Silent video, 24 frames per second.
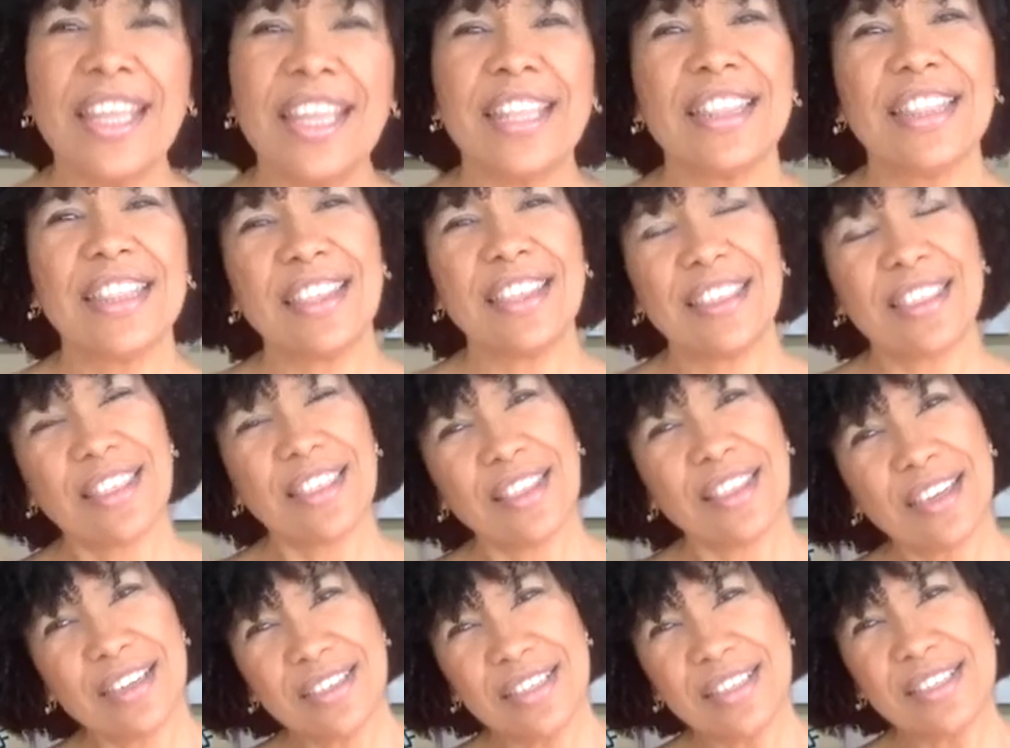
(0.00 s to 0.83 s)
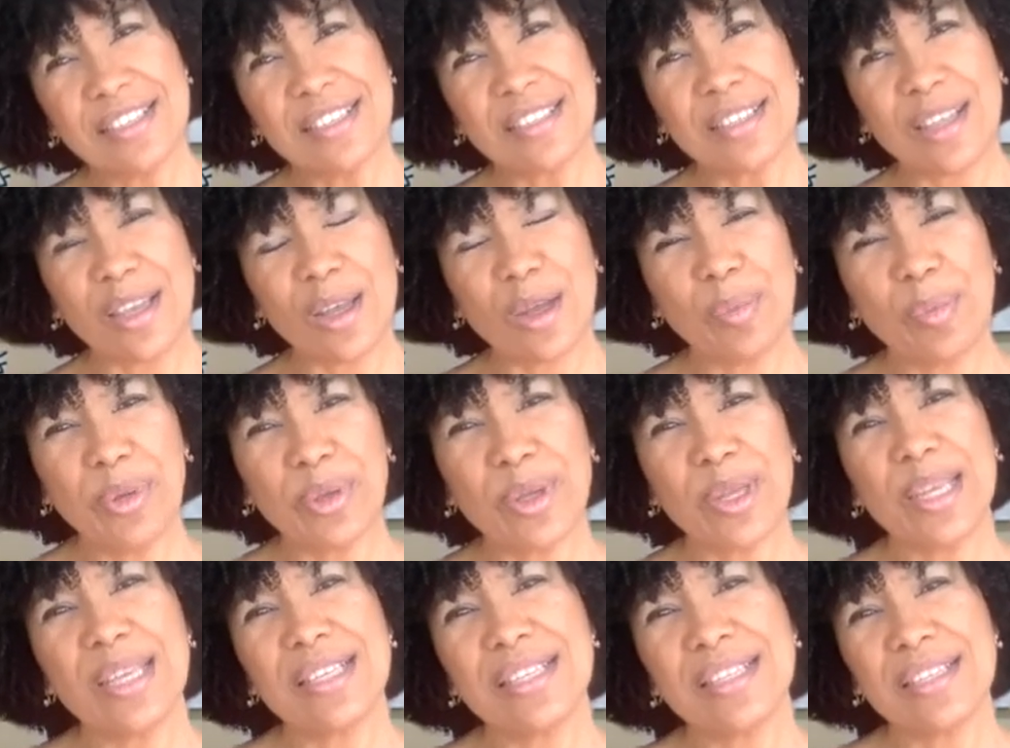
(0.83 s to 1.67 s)
The third step
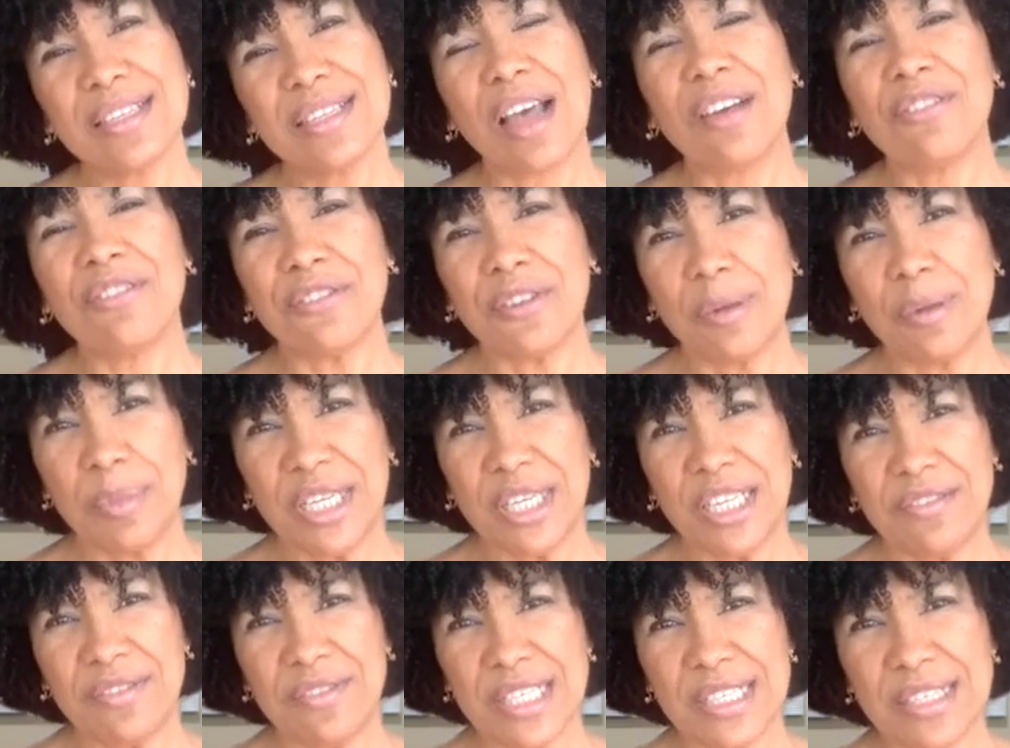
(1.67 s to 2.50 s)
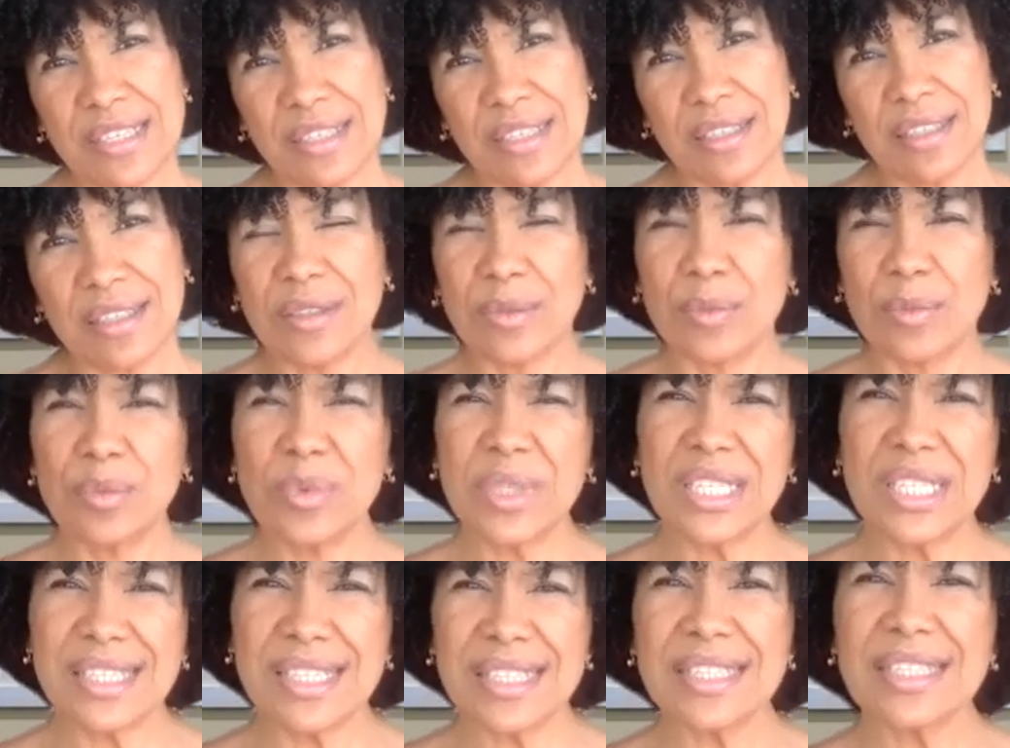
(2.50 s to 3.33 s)
is a family visit,
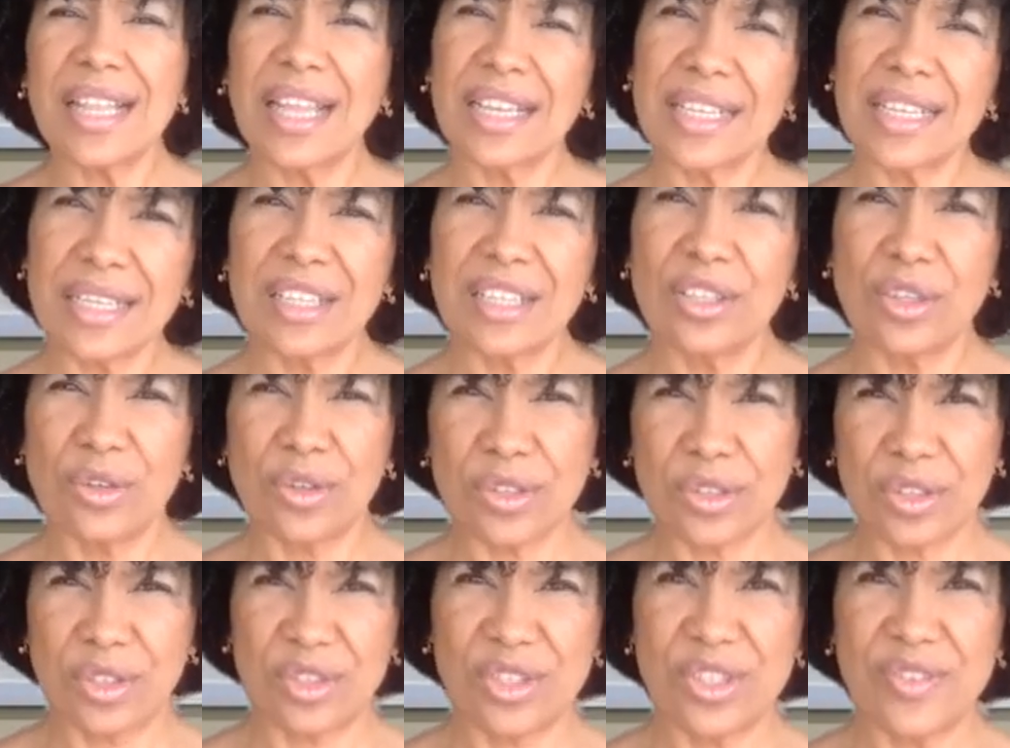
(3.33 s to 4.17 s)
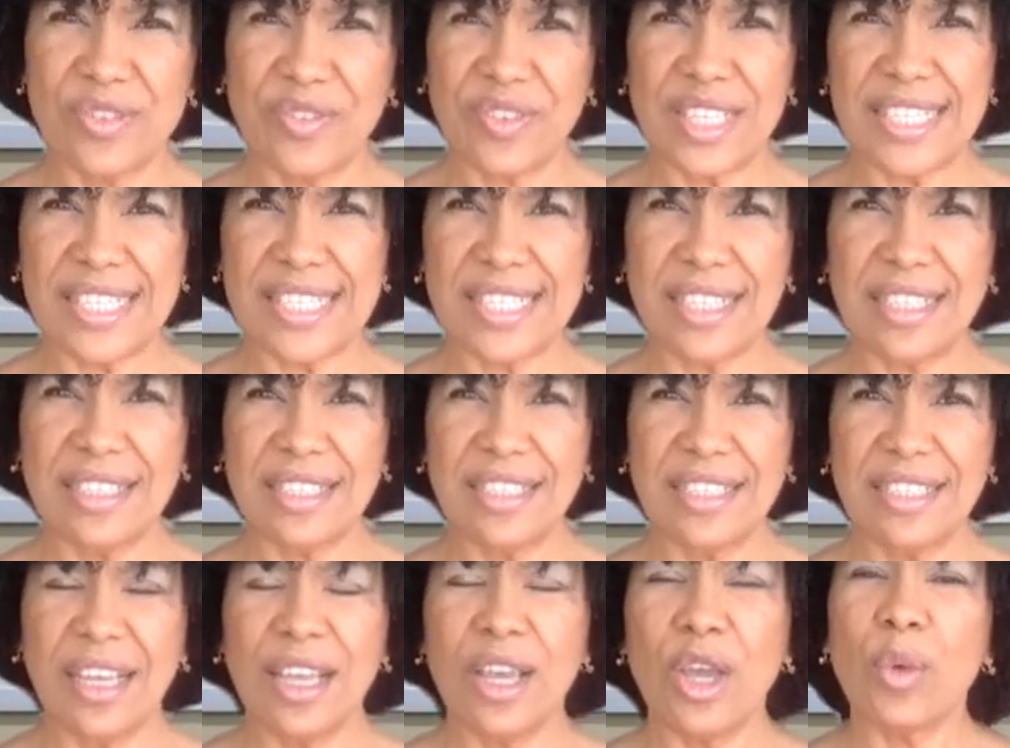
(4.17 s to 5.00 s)
which is like a doctor's visit,